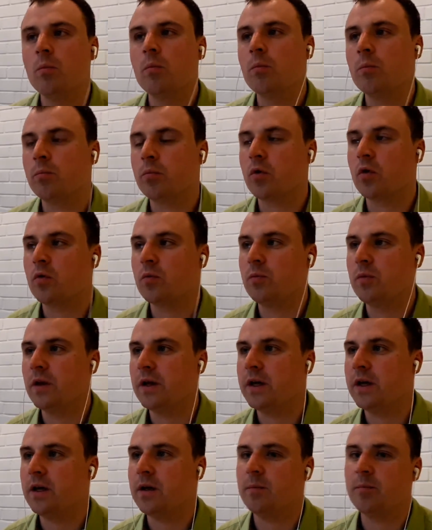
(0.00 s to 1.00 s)

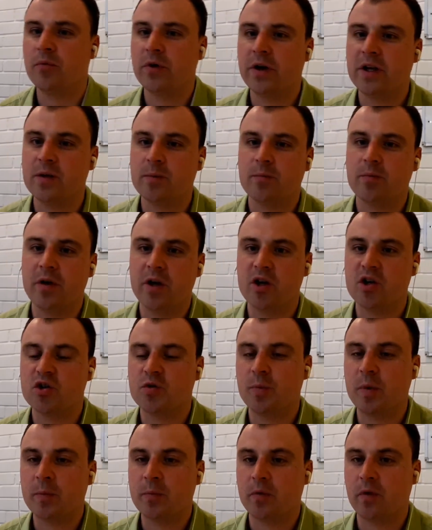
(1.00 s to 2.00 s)
Probably British
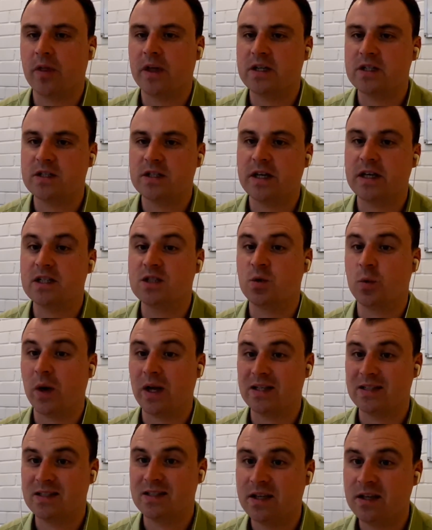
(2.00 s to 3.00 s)
people they say
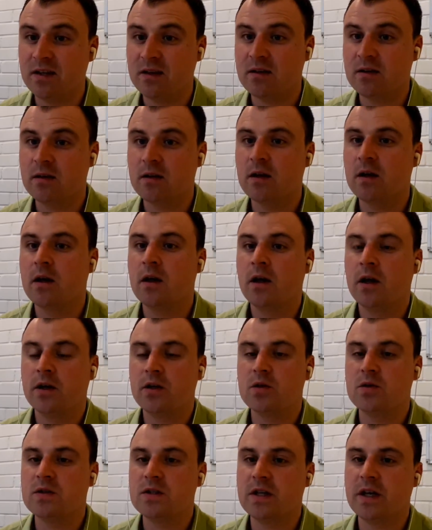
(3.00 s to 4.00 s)
20.
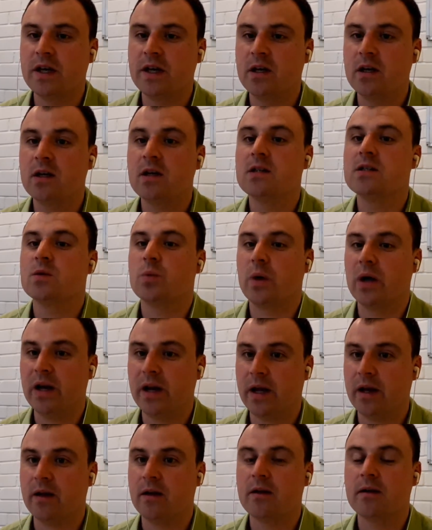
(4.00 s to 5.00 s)
You say
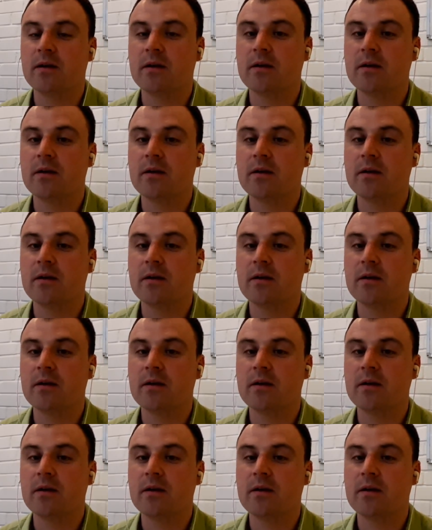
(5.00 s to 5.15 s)
20.